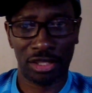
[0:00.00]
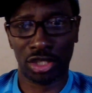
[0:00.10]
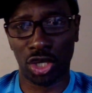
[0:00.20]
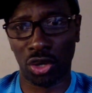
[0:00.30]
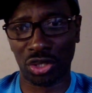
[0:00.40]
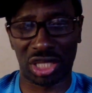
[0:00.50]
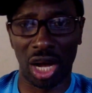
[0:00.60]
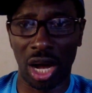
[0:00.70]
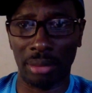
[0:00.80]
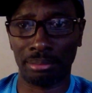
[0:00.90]
just,
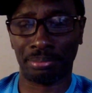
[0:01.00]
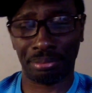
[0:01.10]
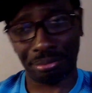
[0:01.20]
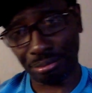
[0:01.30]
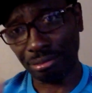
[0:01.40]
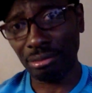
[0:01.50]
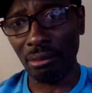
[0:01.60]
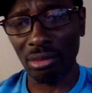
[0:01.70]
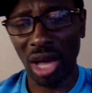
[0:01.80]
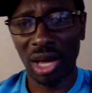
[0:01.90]

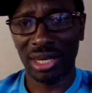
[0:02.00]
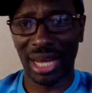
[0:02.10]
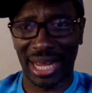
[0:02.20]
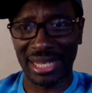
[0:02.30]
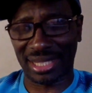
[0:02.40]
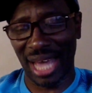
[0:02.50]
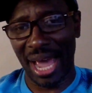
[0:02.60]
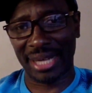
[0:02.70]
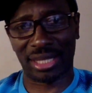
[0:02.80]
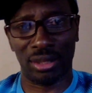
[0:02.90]
like I
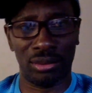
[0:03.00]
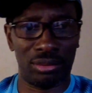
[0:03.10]
said,